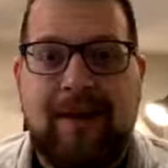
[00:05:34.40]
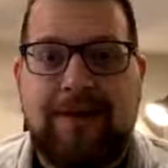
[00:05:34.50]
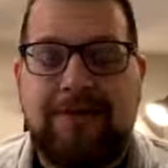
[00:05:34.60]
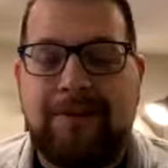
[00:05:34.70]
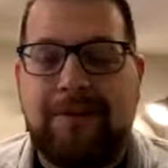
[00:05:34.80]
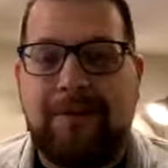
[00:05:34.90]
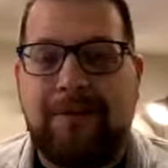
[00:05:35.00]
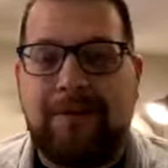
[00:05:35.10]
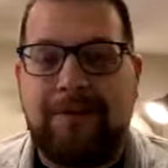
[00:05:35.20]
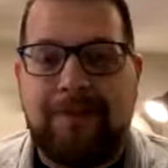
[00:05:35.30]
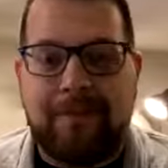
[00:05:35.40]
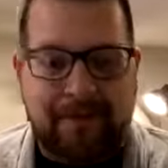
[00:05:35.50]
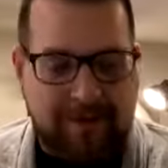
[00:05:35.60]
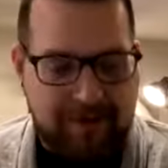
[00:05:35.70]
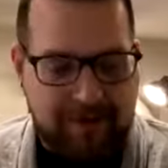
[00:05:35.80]
So,
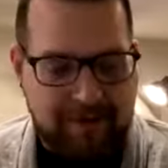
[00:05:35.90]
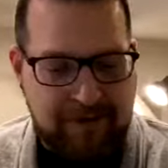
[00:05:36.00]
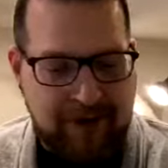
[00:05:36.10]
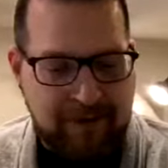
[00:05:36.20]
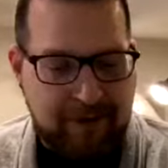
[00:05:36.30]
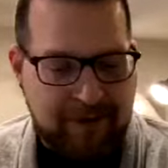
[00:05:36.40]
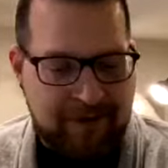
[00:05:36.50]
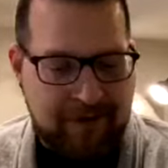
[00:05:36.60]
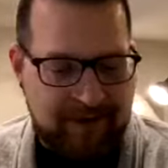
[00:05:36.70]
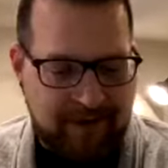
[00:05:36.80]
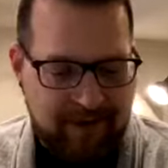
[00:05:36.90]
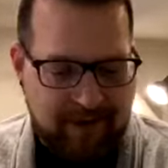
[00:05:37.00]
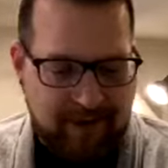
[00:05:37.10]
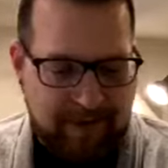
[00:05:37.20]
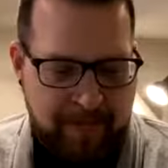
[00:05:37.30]
you know, if you're not one
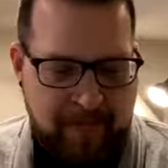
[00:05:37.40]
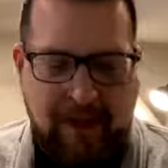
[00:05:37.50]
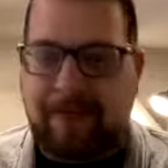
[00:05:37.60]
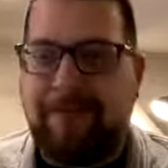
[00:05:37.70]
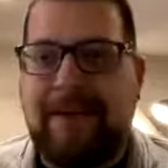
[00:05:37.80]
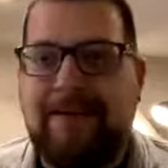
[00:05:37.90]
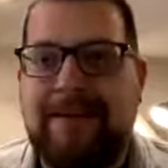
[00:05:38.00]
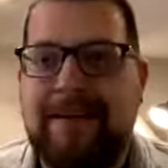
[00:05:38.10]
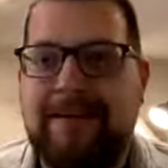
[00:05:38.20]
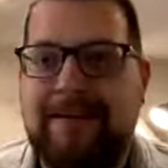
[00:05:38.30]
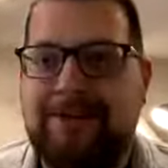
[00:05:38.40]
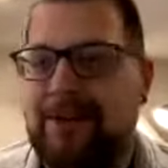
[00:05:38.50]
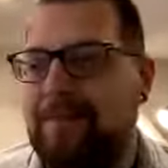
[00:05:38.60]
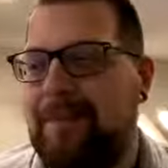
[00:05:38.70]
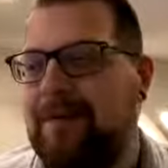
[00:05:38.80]
that finds it easy to
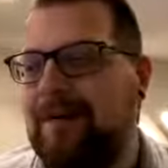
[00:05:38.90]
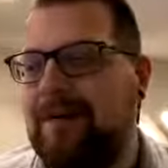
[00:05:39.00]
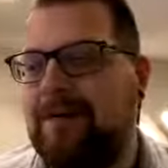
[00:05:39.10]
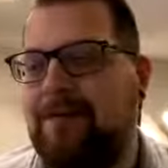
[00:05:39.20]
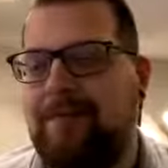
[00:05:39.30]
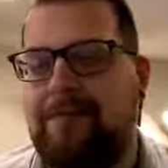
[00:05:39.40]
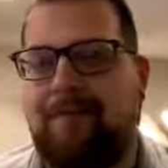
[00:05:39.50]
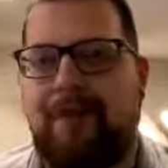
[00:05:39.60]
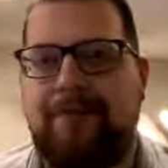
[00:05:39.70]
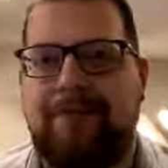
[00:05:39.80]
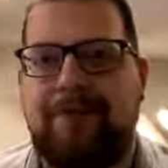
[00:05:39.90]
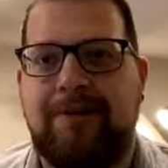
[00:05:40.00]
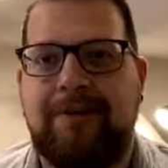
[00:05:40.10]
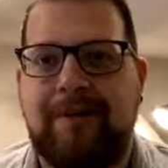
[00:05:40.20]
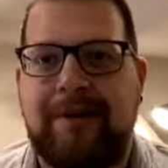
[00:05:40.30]
jump into
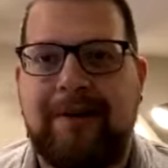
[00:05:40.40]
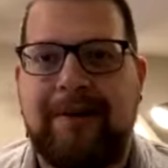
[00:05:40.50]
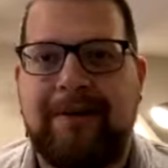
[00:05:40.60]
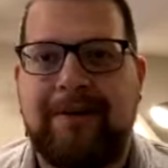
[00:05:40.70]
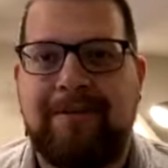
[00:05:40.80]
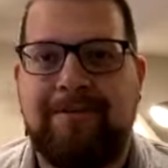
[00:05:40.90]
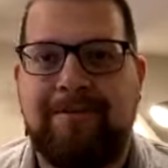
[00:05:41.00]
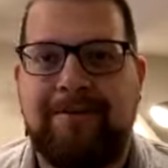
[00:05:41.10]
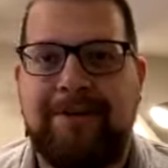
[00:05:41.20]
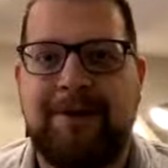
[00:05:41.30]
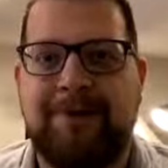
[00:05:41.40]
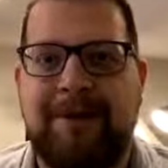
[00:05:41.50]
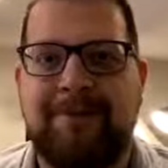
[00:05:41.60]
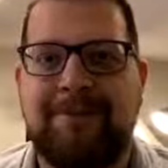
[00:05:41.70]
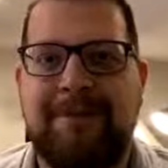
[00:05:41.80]
scripture, you know,
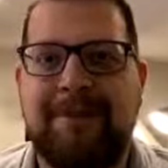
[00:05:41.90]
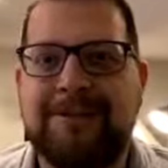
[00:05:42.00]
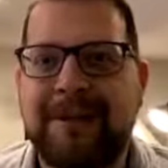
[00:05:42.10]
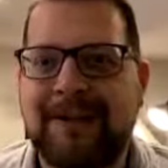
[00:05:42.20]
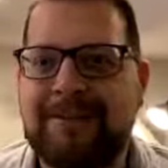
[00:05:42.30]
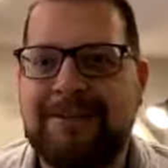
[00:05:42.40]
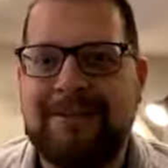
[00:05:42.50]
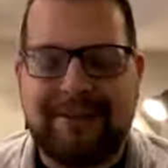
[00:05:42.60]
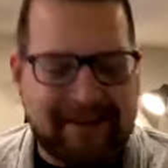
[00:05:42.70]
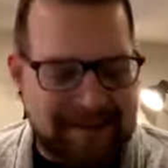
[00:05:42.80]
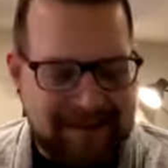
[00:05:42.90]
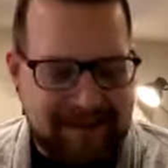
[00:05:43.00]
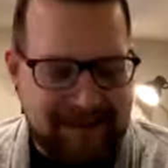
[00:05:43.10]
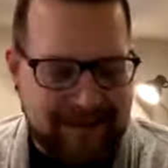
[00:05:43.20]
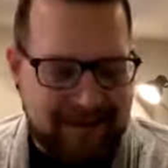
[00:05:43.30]
give yourself that challenge this year. It's,
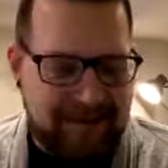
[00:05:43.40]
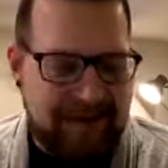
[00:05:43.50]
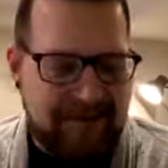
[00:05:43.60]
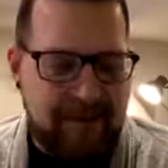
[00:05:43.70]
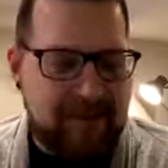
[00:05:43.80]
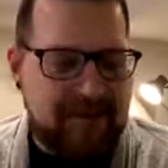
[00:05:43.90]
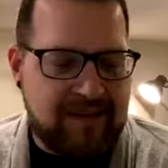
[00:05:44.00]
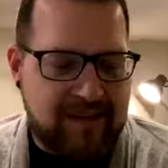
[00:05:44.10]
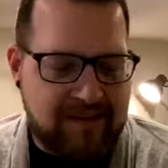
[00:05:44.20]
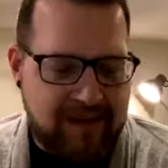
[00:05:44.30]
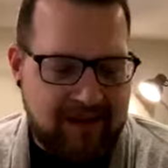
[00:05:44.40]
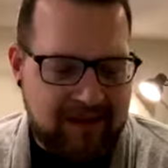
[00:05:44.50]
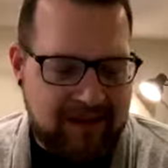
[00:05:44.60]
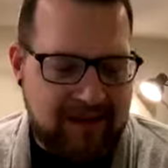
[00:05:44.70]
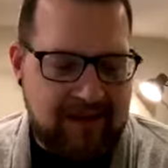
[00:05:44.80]
you'll find some amazing
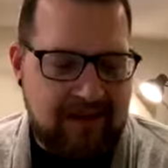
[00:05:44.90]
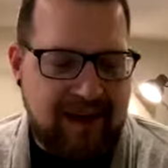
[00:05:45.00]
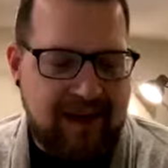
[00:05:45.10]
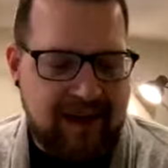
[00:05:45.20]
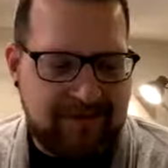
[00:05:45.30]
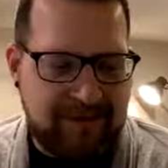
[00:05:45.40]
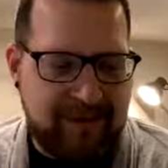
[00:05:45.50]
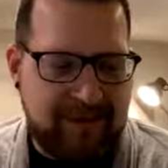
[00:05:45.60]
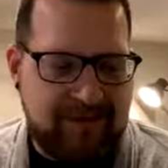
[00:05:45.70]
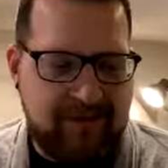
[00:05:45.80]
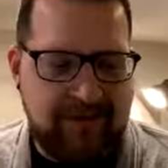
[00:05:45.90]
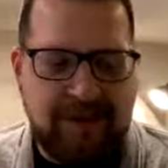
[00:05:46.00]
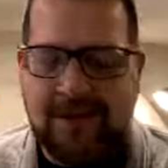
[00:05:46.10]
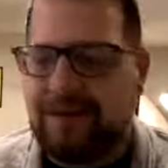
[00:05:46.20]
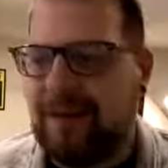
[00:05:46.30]
insights that God has for us as
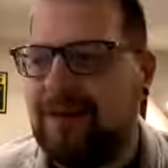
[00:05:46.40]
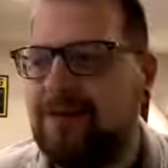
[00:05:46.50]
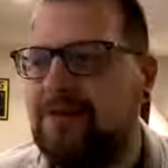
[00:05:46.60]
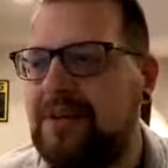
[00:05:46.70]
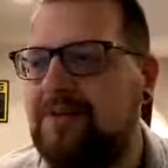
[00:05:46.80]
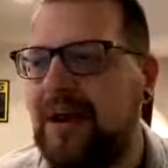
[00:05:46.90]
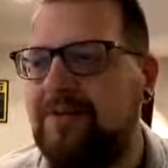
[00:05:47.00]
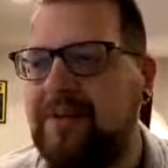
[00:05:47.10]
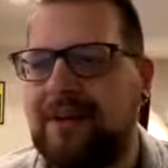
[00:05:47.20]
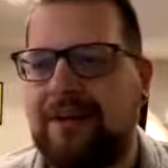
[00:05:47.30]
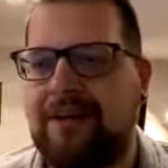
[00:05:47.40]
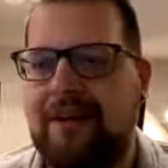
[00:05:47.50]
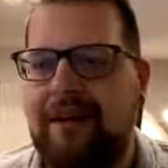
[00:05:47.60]
we do deep dives here,